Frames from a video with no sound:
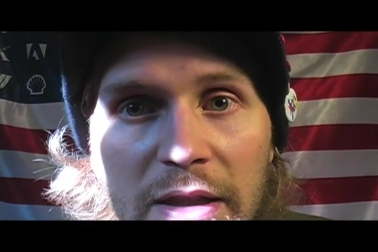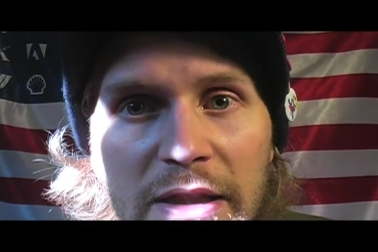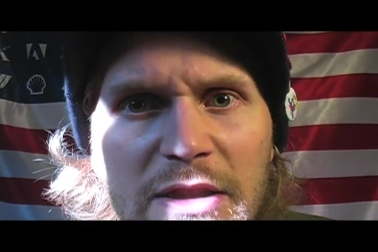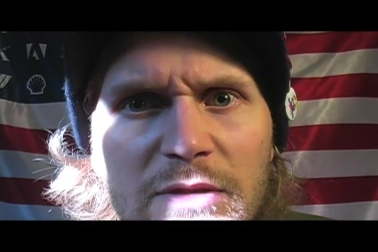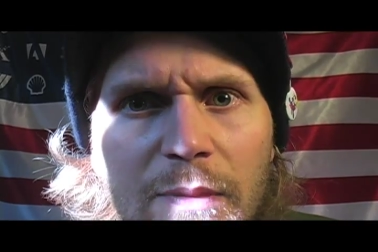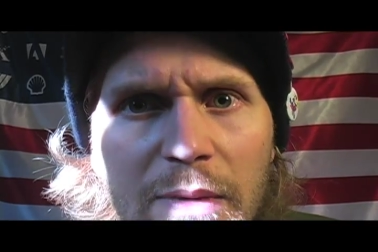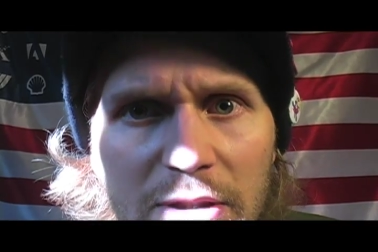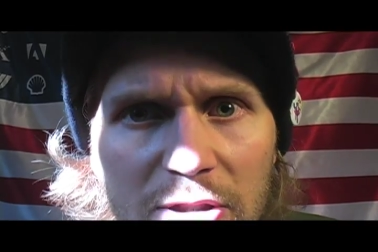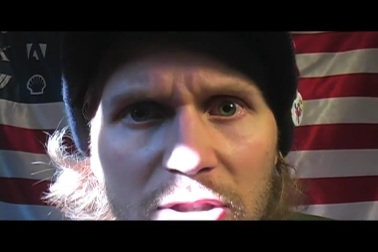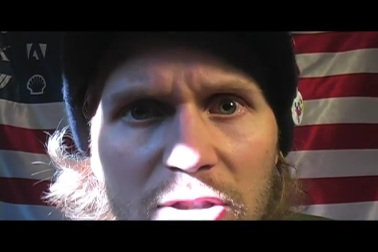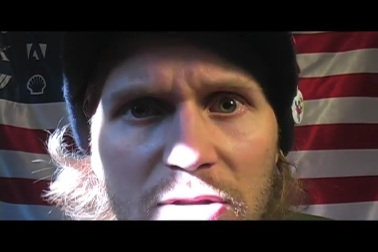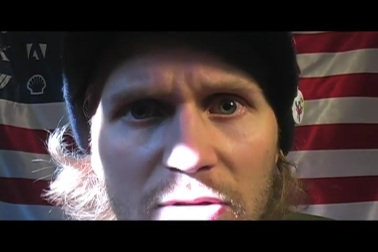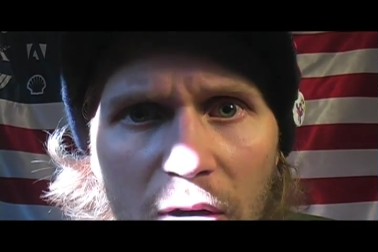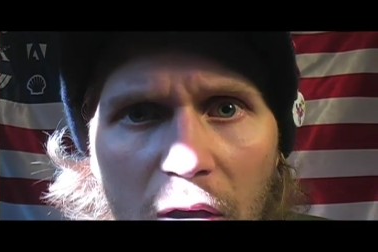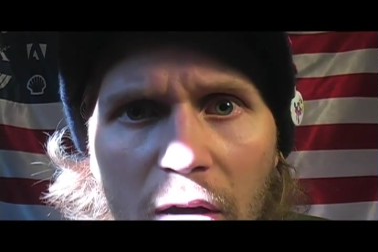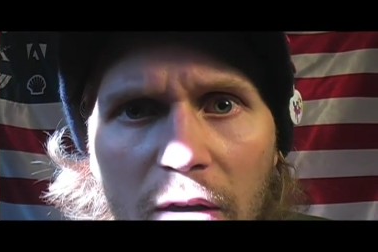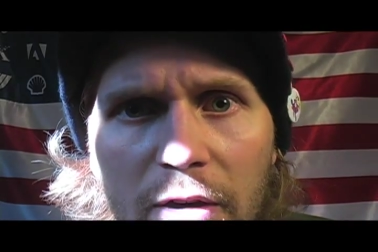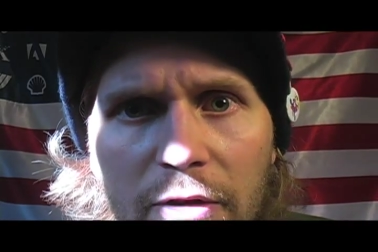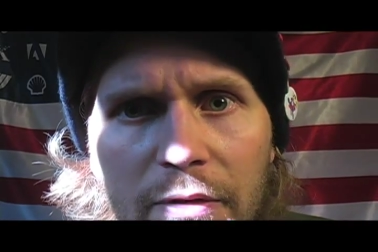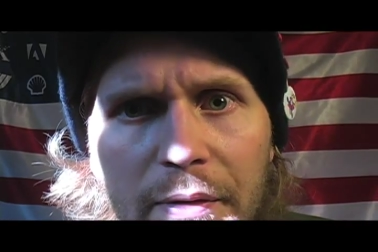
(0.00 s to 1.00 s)
is much
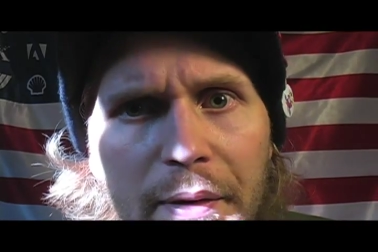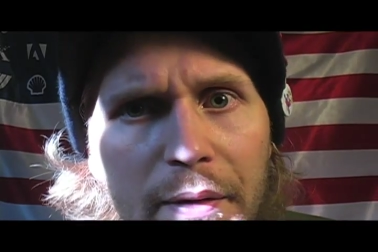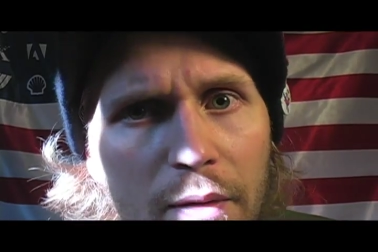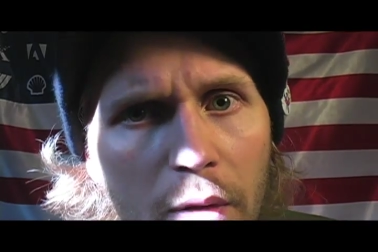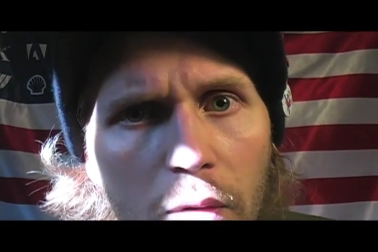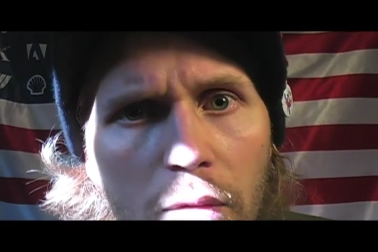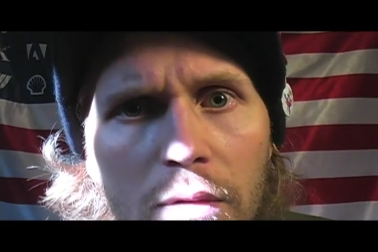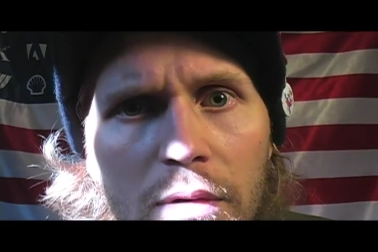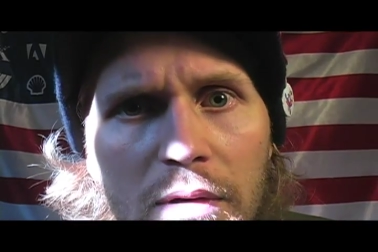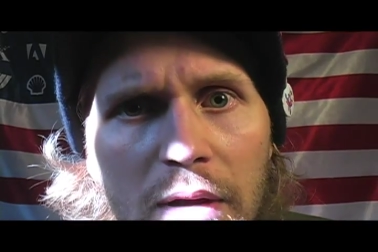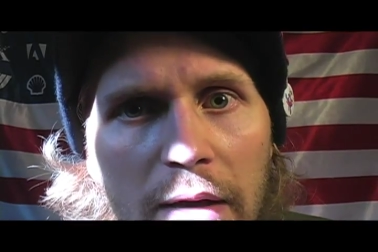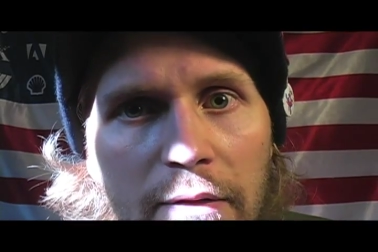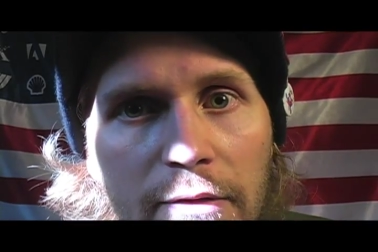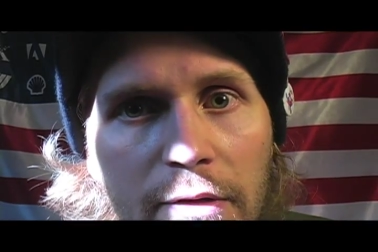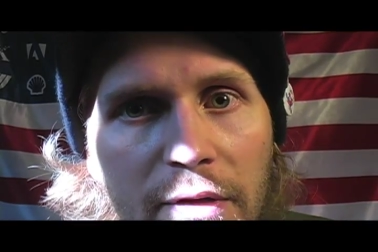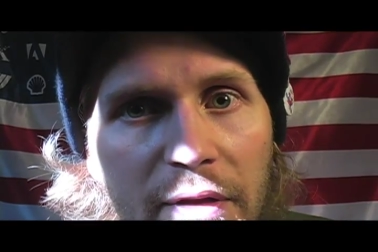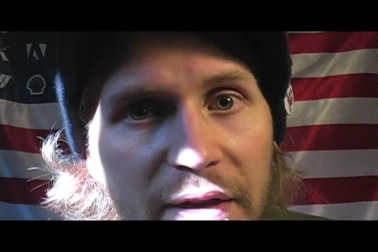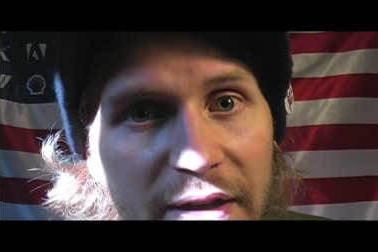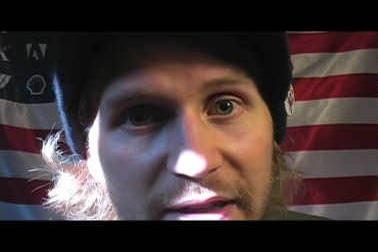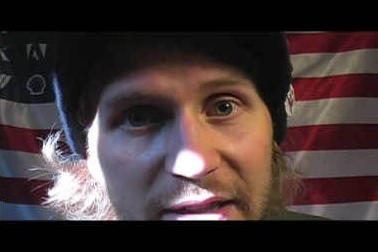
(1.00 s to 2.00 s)
stronger at a local
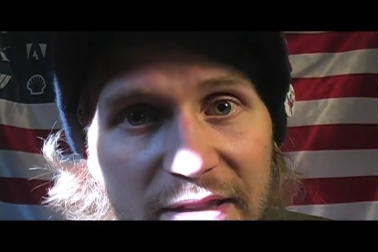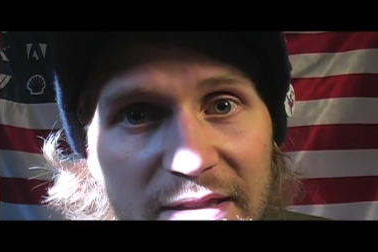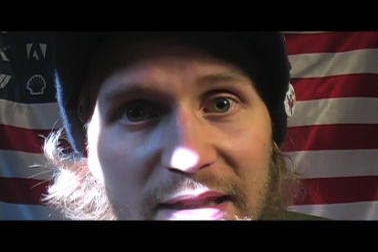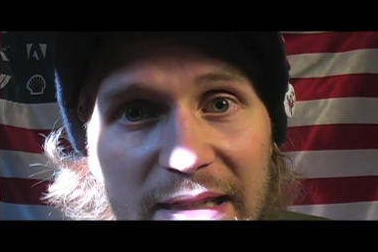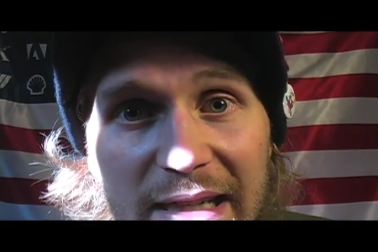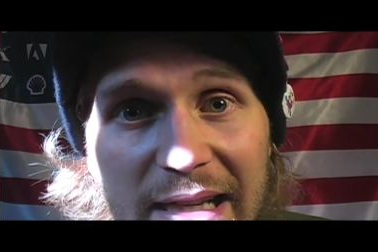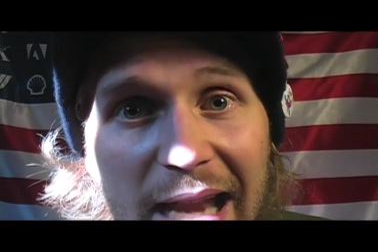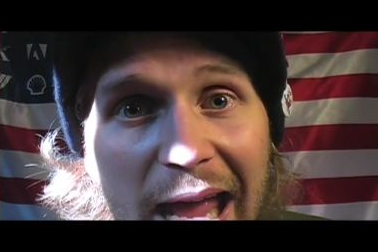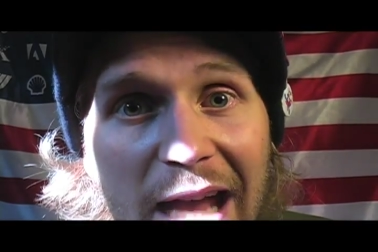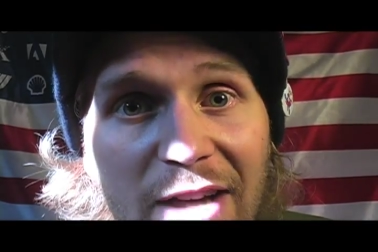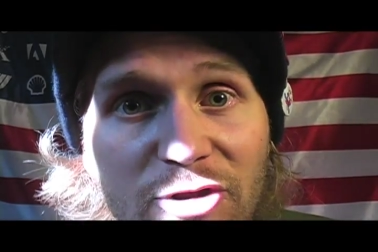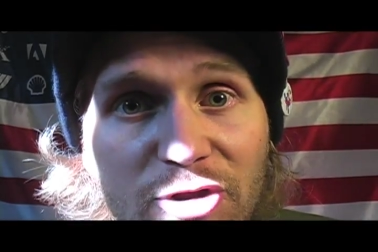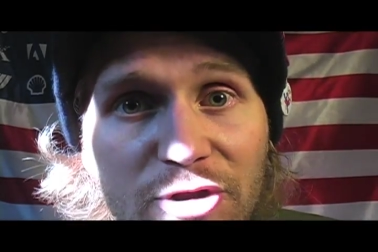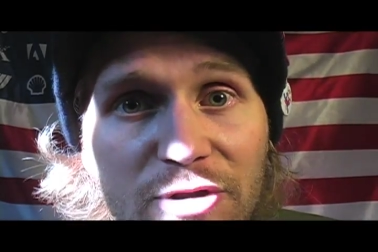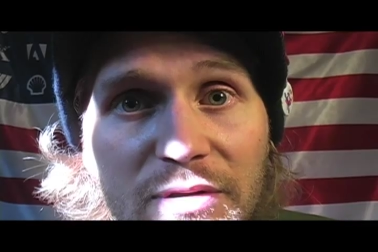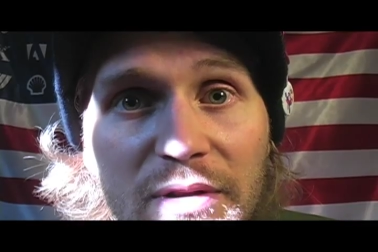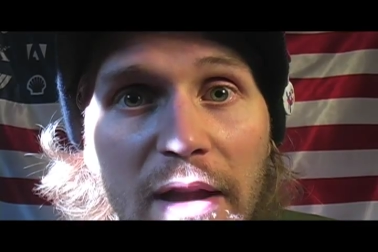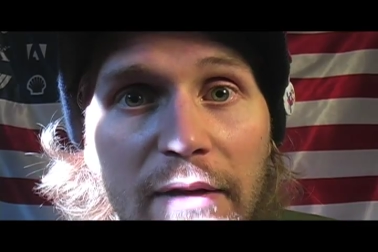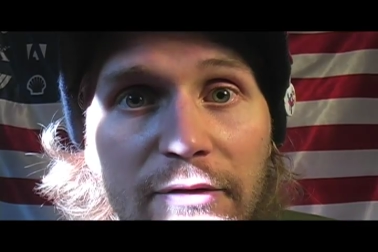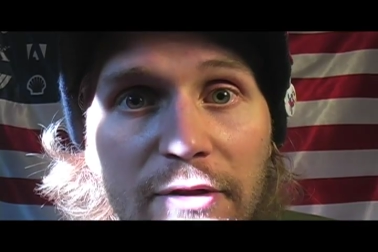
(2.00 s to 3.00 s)
level than it is at a
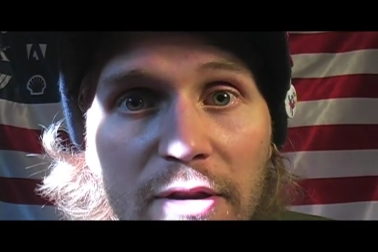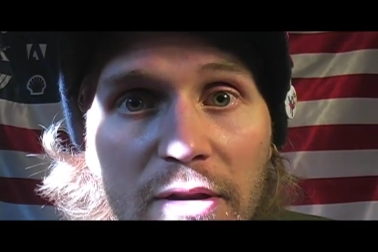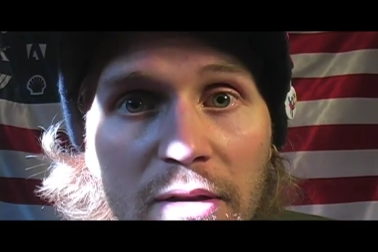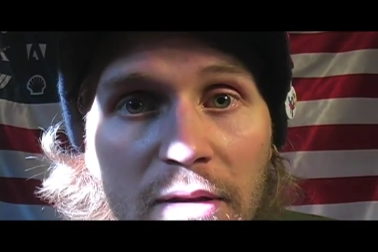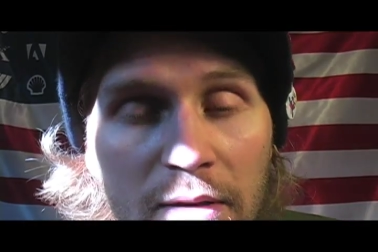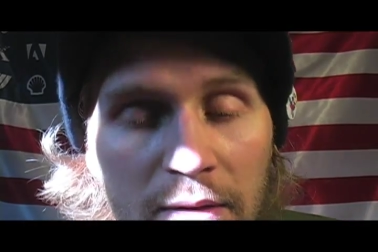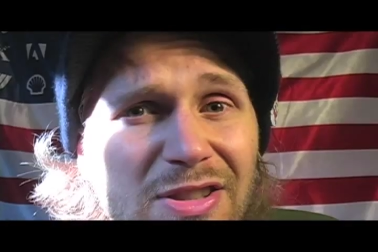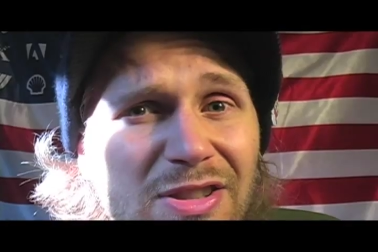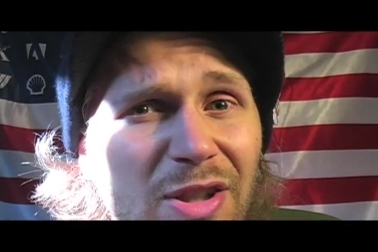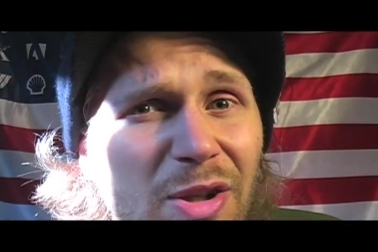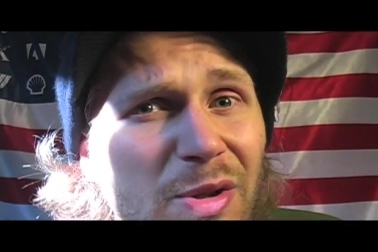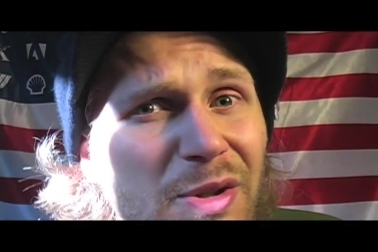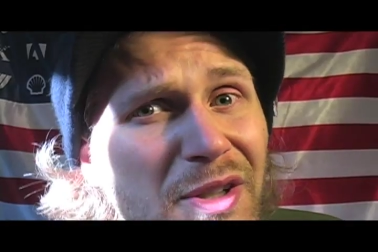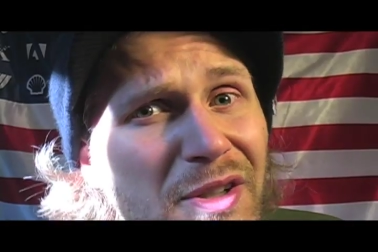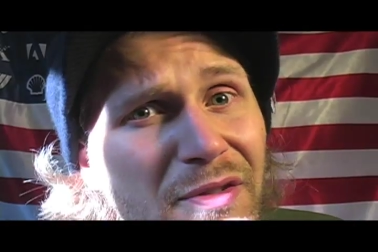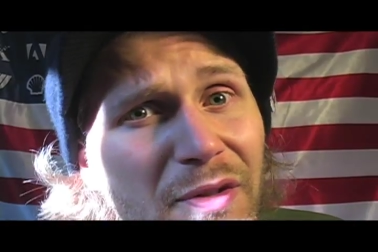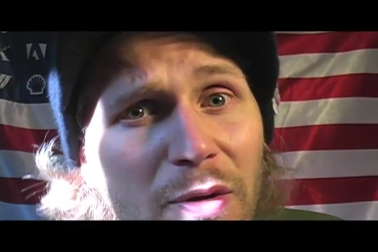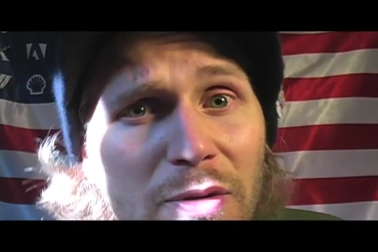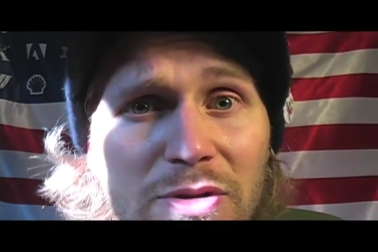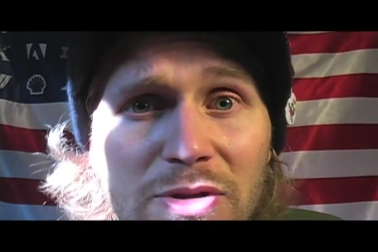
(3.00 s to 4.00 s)
national level. So
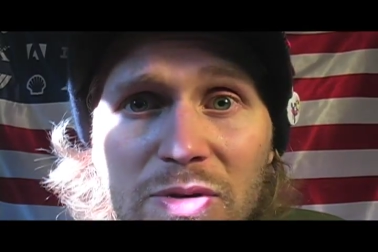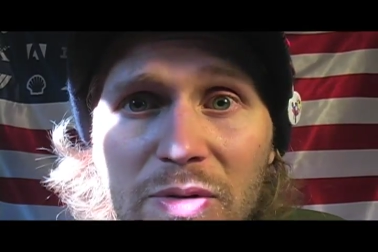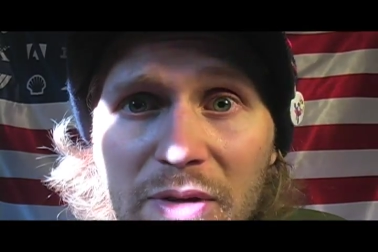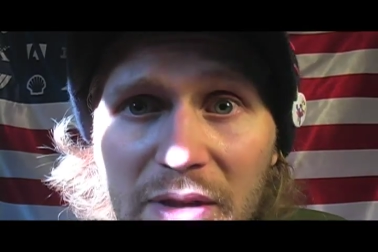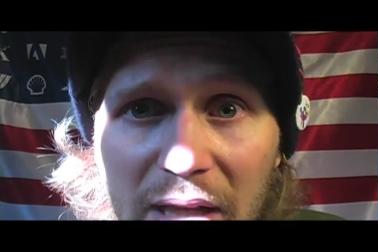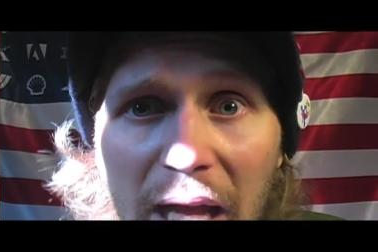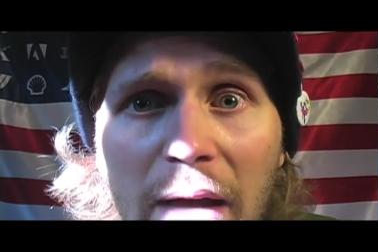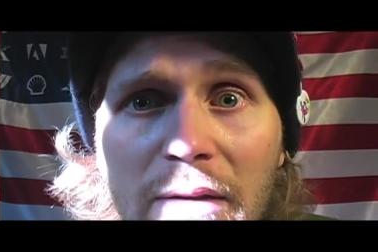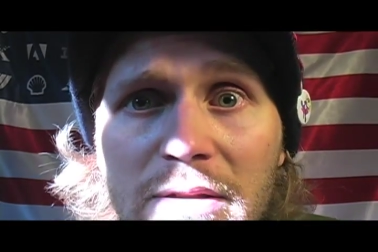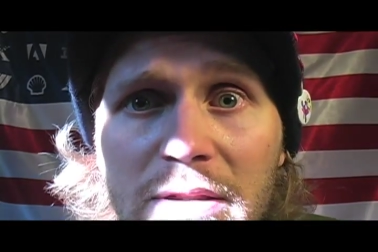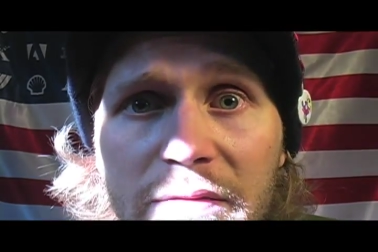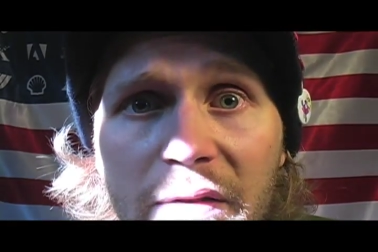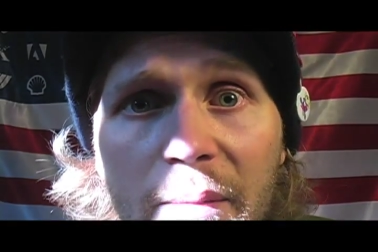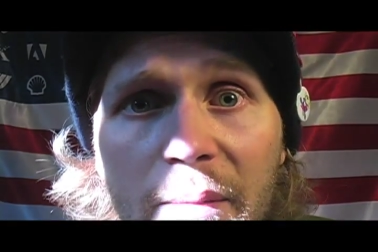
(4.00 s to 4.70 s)
your vote sort of counts for